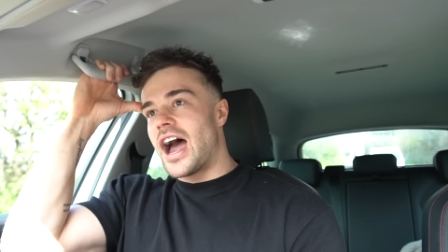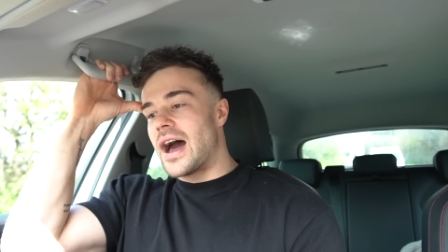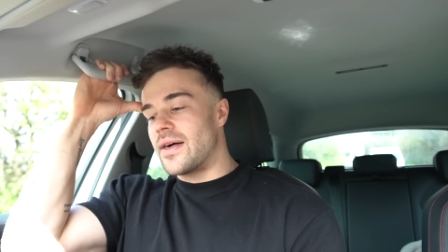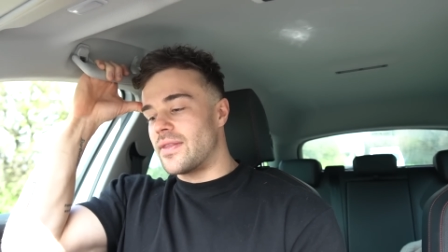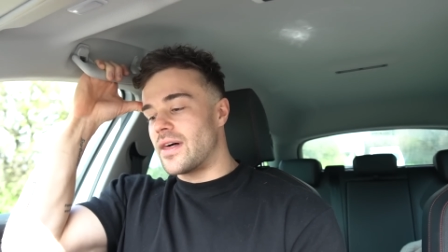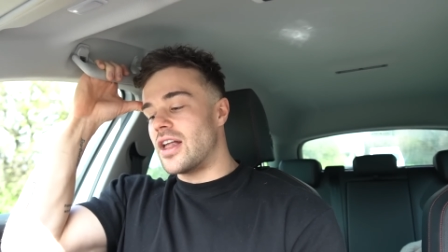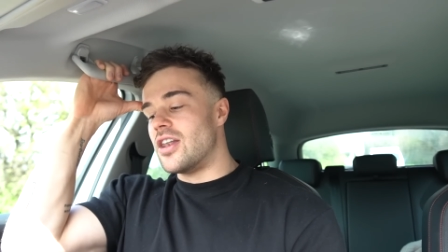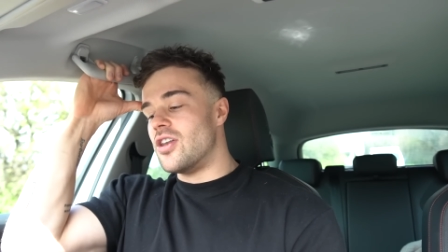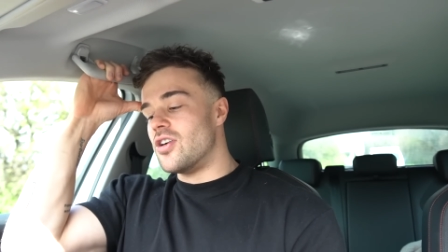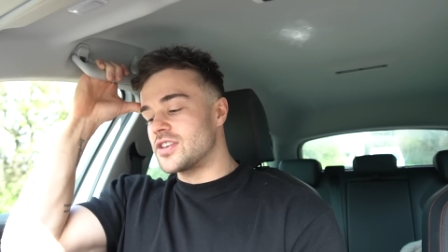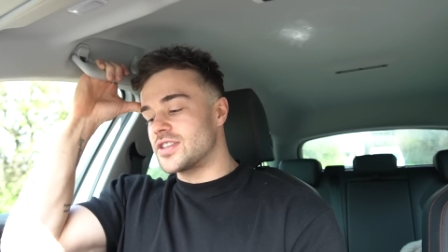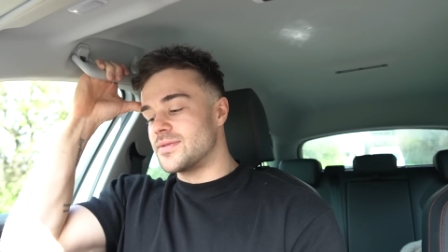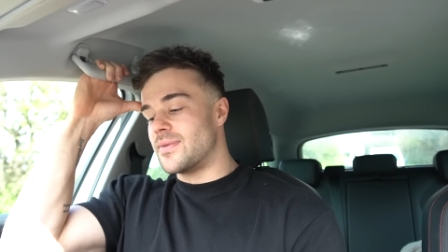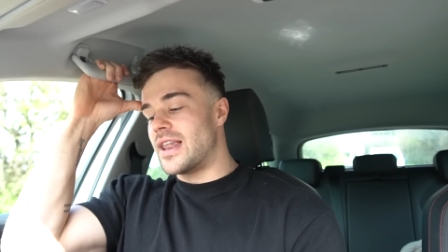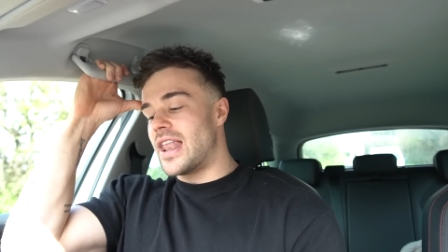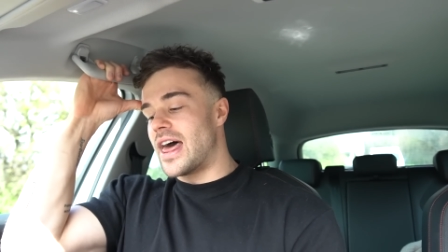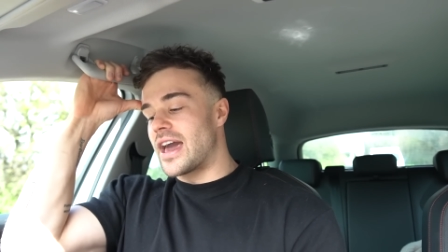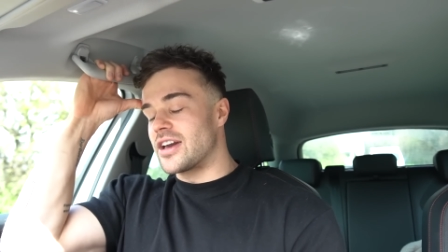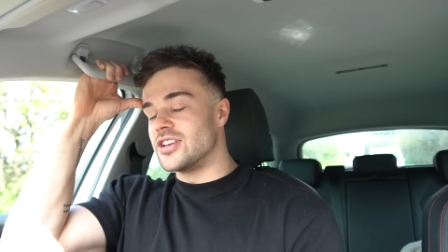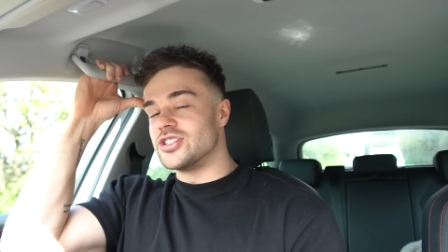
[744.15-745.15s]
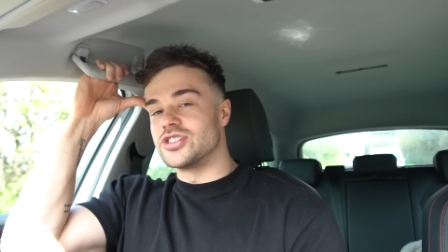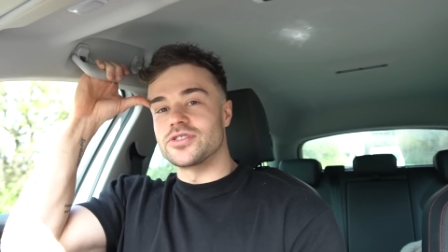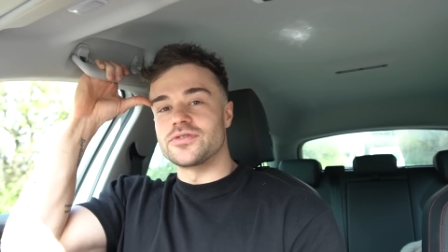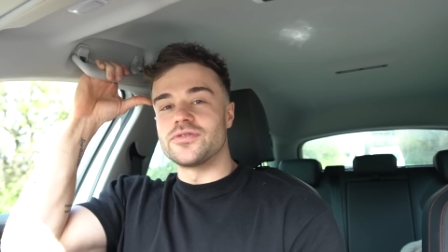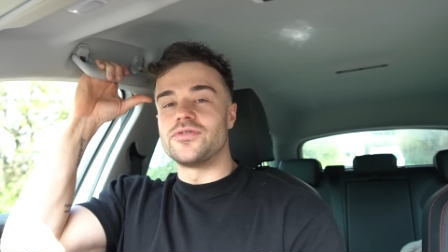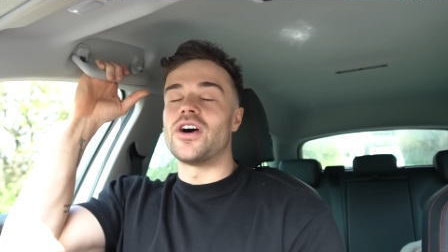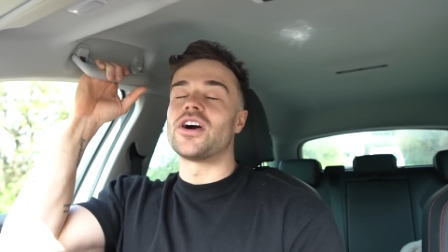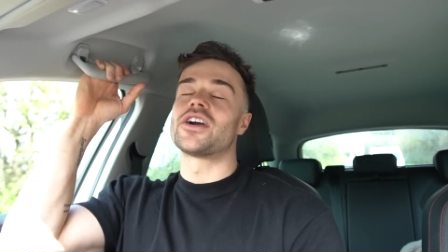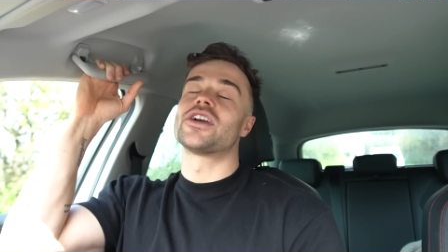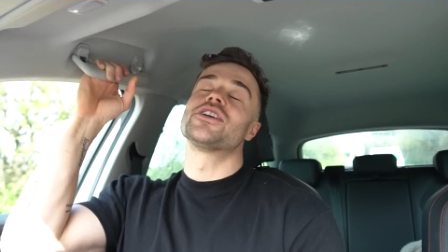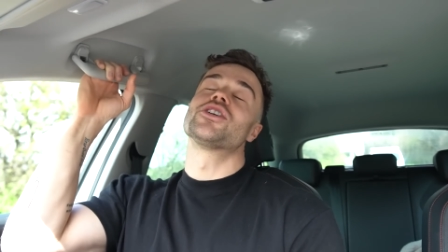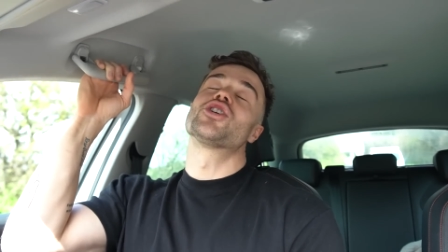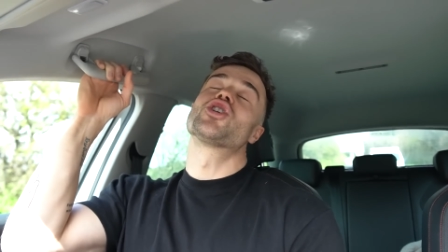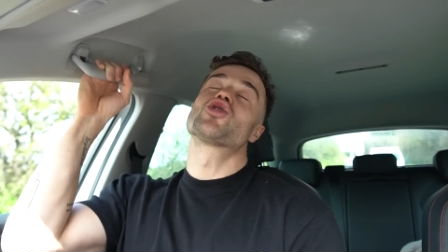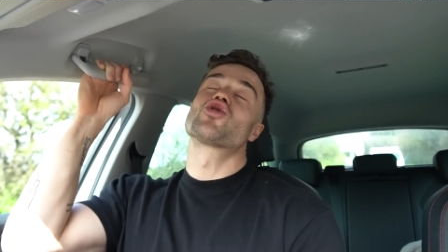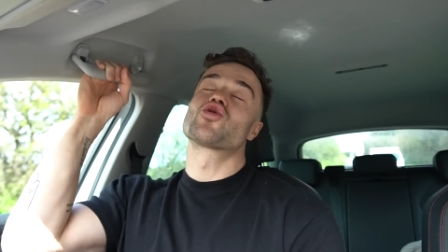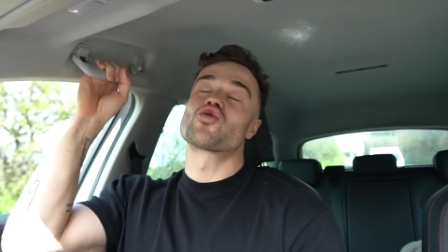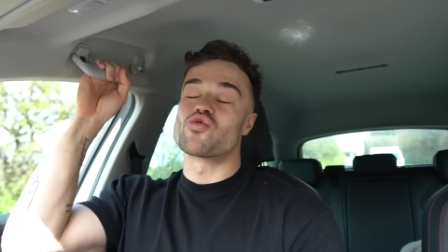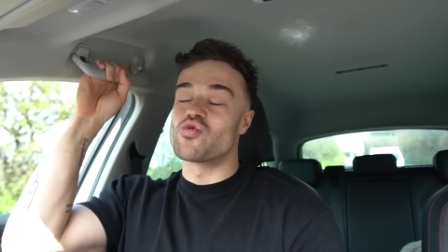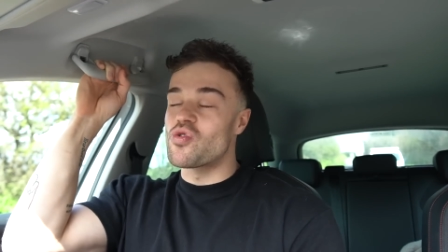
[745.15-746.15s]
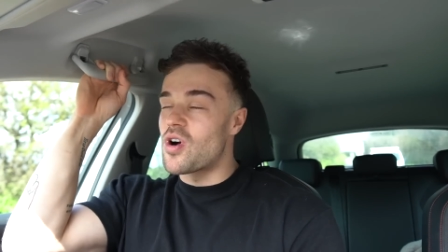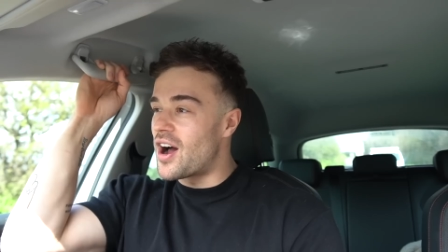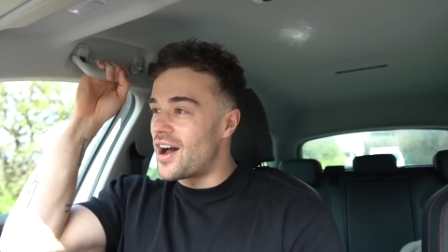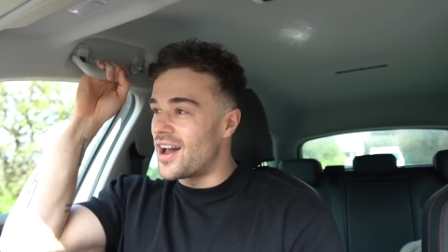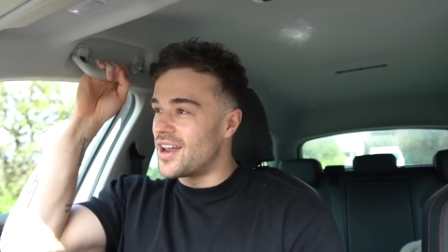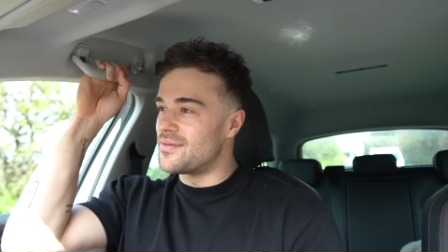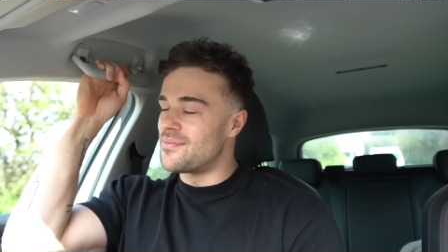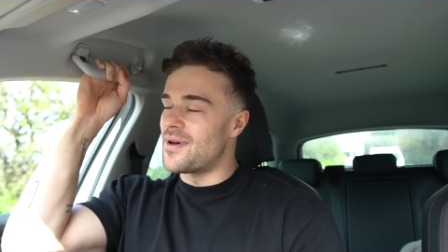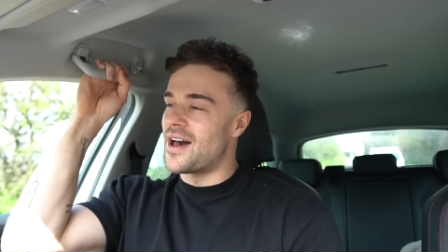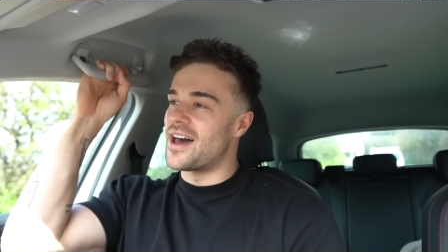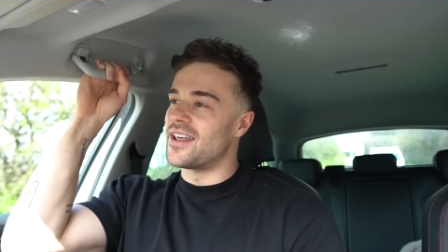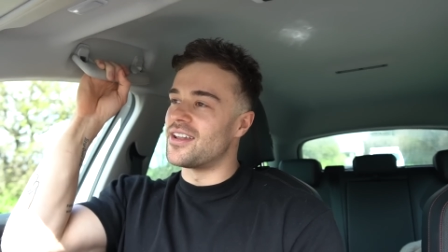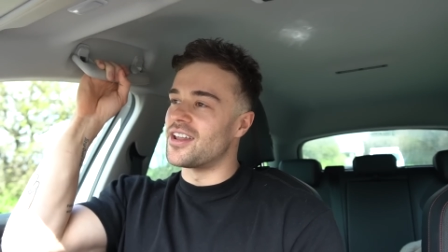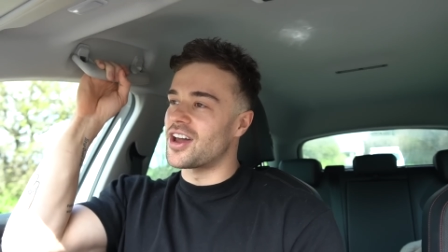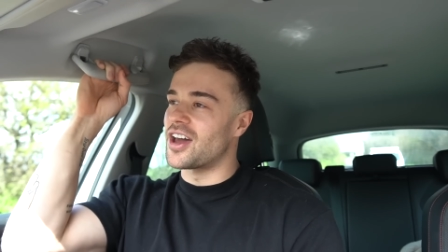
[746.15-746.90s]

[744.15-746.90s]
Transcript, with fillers: And I looked at my leg and just fucking cried, man.